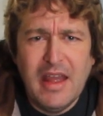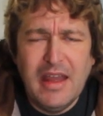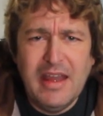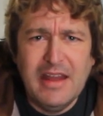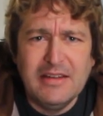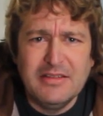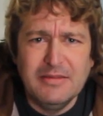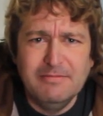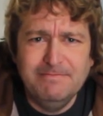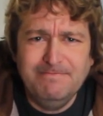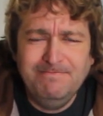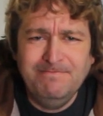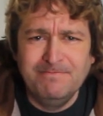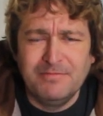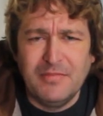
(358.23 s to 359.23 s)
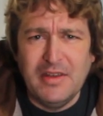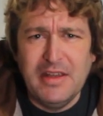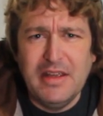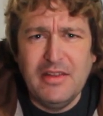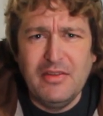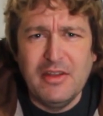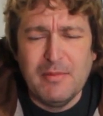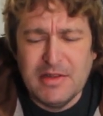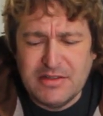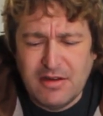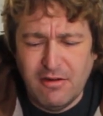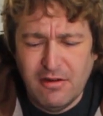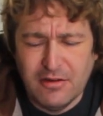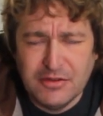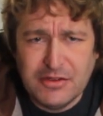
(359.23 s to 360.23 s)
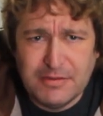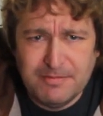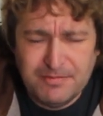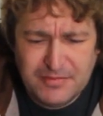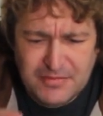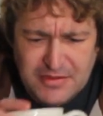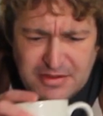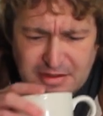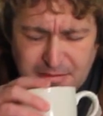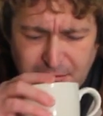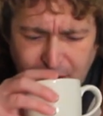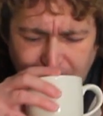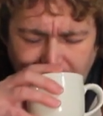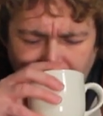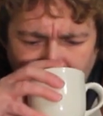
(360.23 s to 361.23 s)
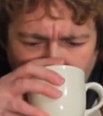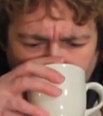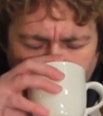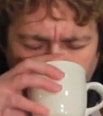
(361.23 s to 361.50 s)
And the materials, just a moment.